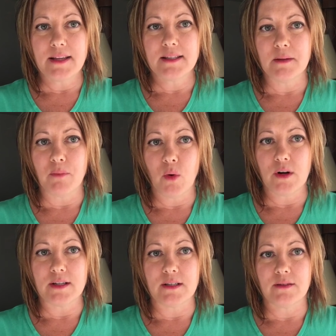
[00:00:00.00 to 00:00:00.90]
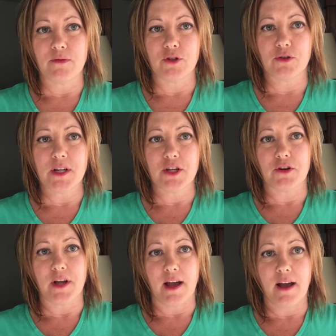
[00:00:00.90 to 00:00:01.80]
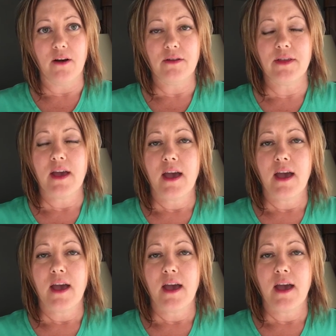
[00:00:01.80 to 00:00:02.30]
it's important for treating your gut health